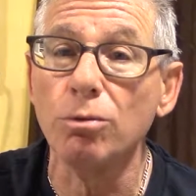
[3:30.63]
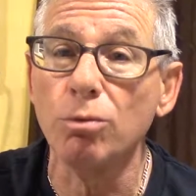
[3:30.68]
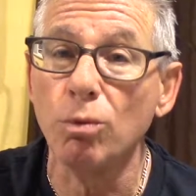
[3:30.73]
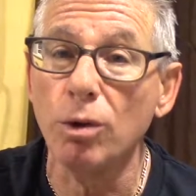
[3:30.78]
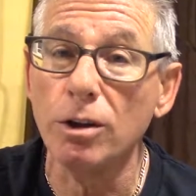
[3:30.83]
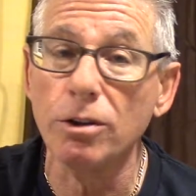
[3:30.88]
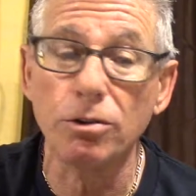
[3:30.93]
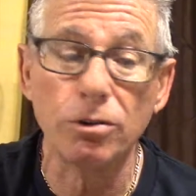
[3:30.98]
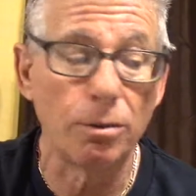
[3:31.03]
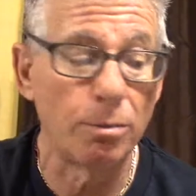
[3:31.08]

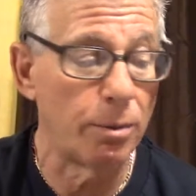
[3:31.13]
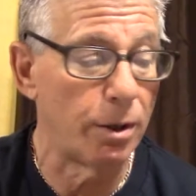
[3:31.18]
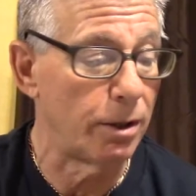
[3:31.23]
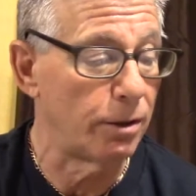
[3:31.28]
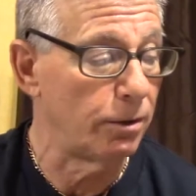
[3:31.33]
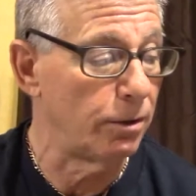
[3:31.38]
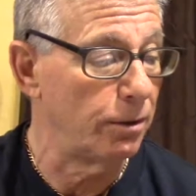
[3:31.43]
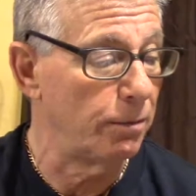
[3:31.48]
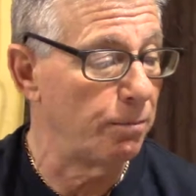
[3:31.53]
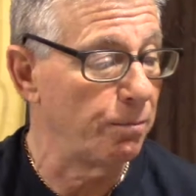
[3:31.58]
once a
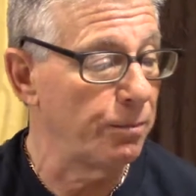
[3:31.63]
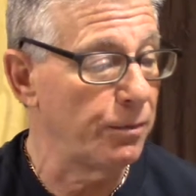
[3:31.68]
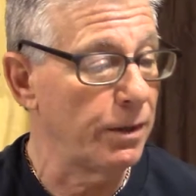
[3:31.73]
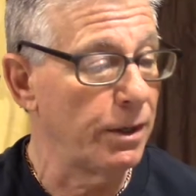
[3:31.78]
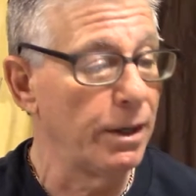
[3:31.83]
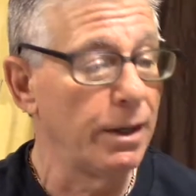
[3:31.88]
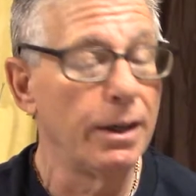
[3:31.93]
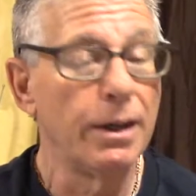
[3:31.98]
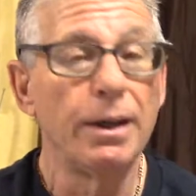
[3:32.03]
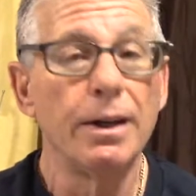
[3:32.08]
month.
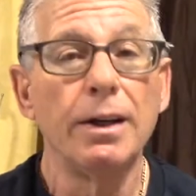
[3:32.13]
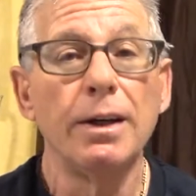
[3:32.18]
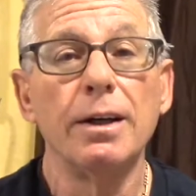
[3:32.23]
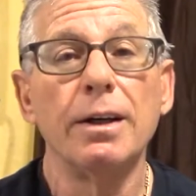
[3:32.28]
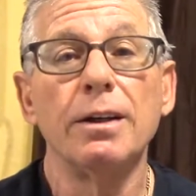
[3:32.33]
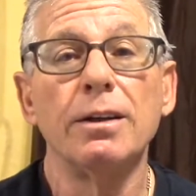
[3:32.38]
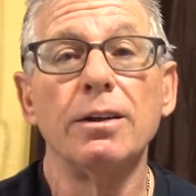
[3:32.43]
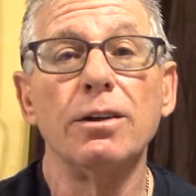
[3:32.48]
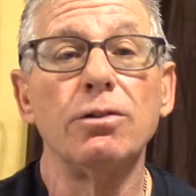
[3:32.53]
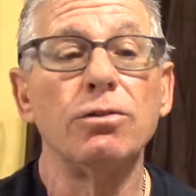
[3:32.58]

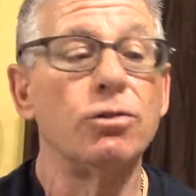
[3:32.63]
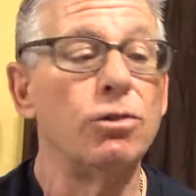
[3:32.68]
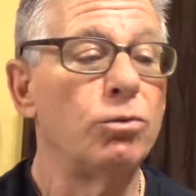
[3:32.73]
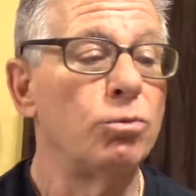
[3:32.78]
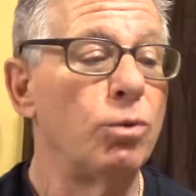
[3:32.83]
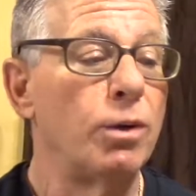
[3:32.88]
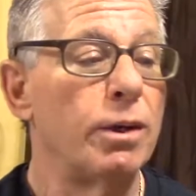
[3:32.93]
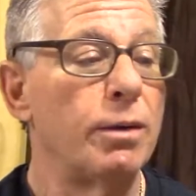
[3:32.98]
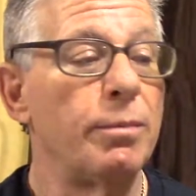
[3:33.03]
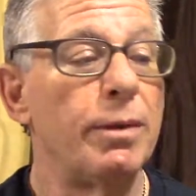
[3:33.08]
This is
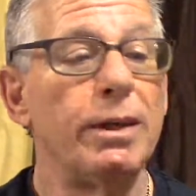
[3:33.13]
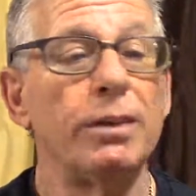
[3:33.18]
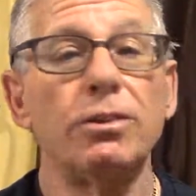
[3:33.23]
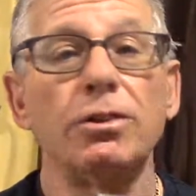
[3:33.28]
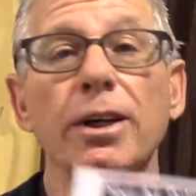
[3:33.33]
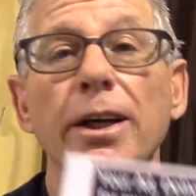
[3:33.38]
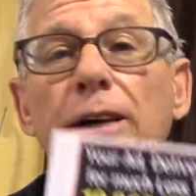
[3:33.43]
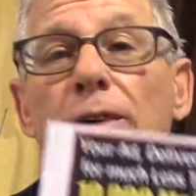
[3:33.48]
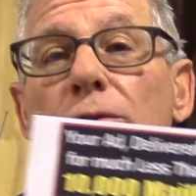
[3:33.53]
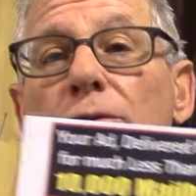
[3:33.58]
one of my sales